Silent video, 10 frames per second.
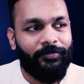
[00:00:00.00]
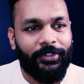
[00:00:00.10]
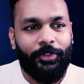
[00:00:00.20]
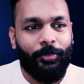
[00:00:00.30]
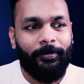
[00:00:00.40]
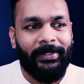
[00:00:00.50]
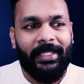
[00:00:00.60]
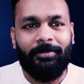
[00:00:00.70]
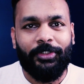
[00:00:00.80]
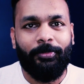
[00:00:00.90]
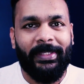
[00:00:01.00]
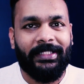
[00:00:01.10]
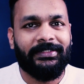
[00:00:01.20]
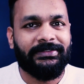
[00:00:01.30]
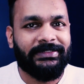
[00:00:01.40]
would you be able to
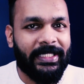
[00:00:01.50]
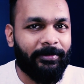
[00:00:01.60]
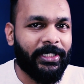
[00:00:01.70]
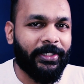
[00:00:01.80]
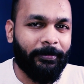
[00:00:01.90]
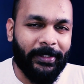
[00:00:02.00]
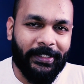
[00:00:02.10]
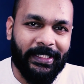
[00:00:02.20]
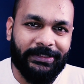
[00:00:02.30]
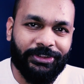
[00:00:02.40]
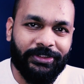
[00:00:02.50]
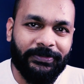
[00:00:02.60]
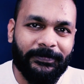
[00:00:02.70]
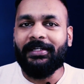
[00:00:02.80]
make the same interpretation?